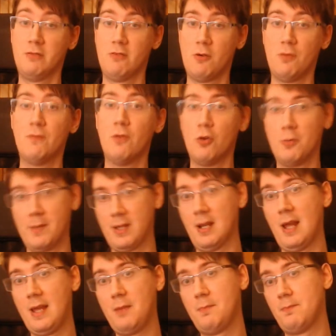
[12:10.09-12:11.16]
for melee,
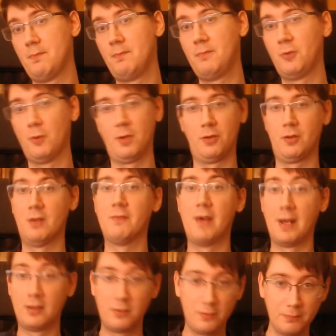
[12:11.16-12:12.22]
so it doesn't affect
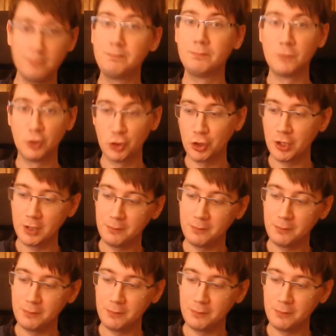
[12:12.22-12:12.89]
shooting.